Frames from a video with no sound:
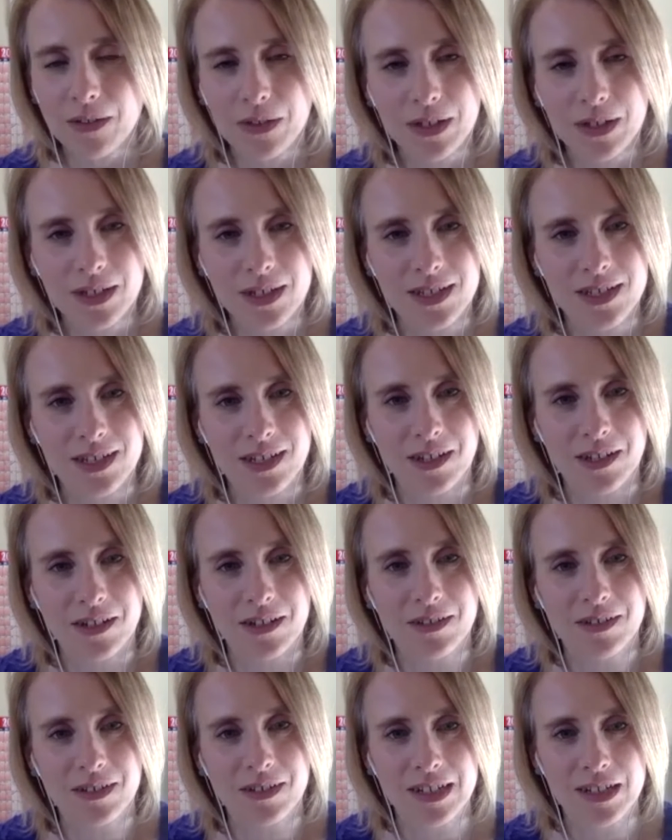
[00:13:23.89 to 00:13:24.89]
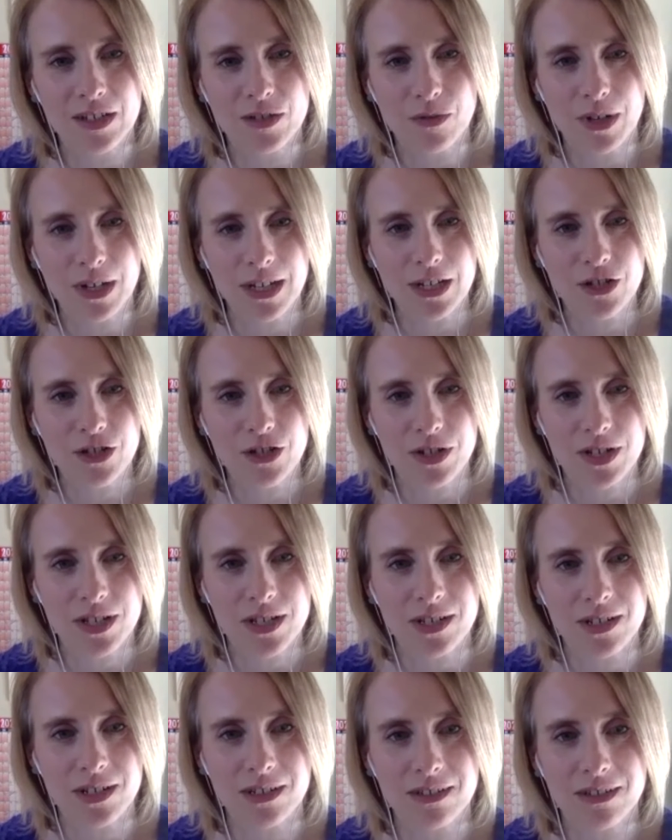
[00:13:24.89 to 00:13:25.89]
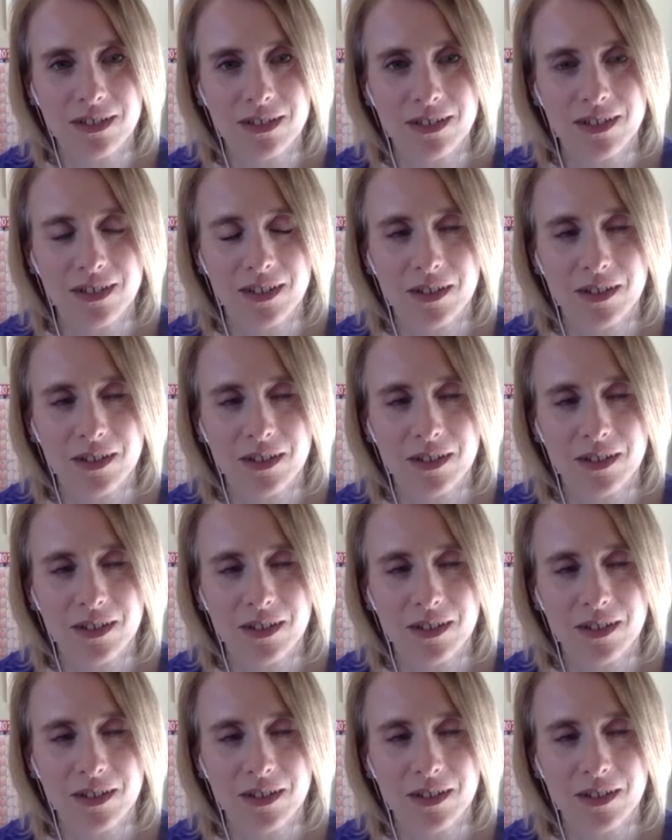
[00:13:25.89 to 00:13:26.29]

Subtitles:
think it's quite interesting that